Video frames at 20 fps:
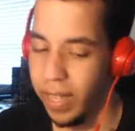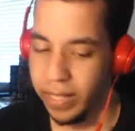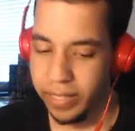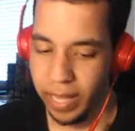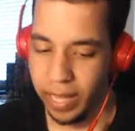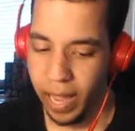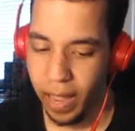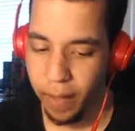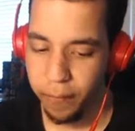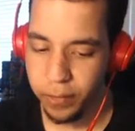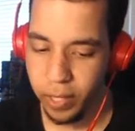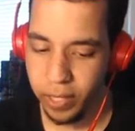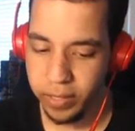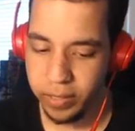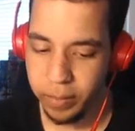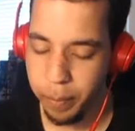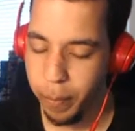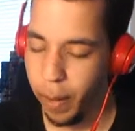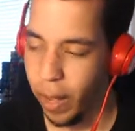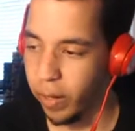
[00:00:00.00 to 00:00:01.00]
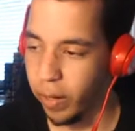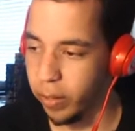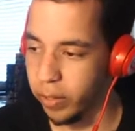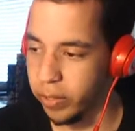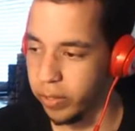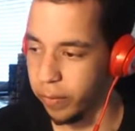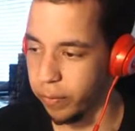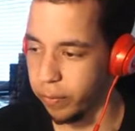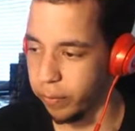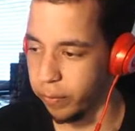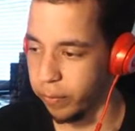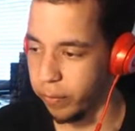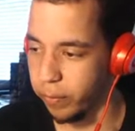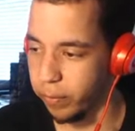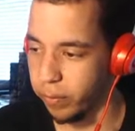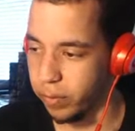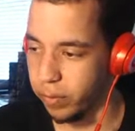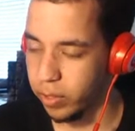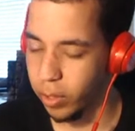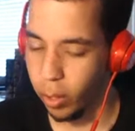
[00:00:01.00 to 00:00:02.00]
It's a half dozen bottles of
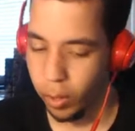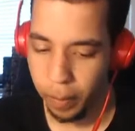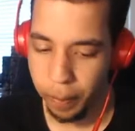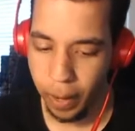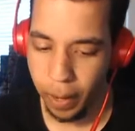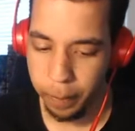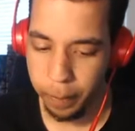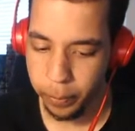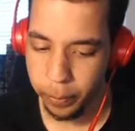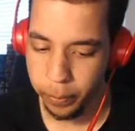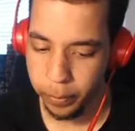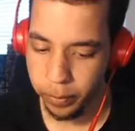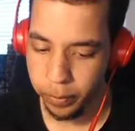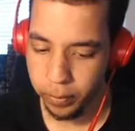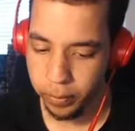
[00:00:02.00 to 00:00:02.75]
soda pop.